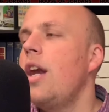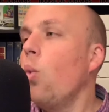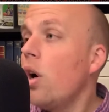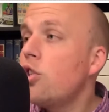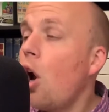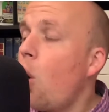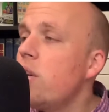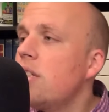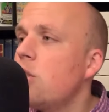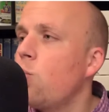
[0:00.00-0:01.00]
it wasn't
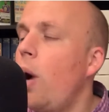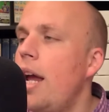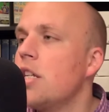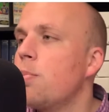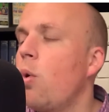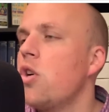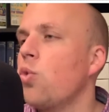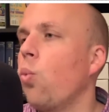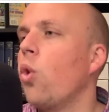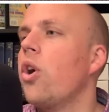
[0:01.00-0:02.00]
always this way.
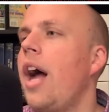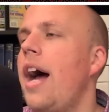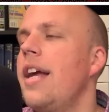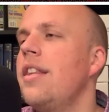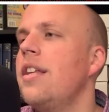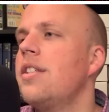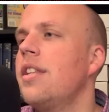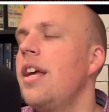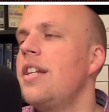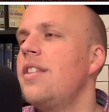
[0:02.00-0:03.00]
Sports were not it,
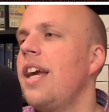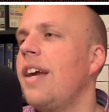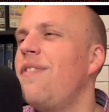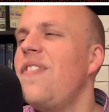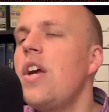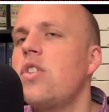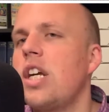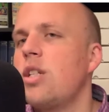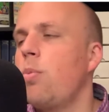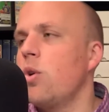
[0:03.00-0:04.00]
this. It's it feels
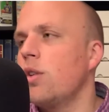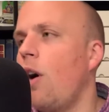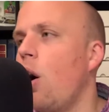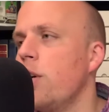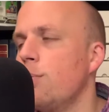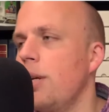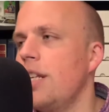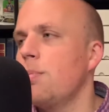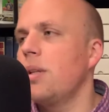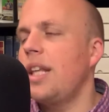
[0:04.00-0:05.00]
like sports have always been
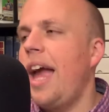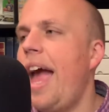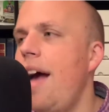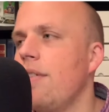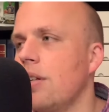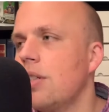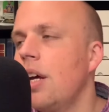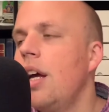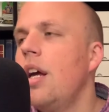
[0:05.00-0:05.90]
this, but they haven't.